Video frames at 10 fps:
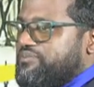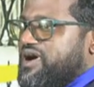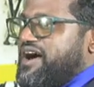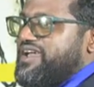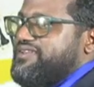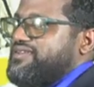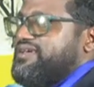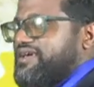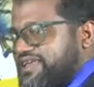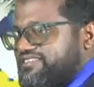mind.
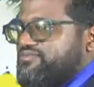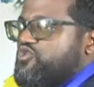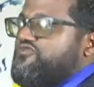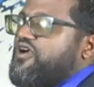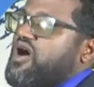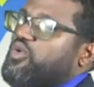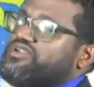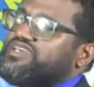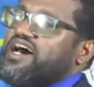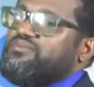Let's move
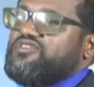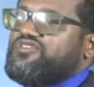forward. Time is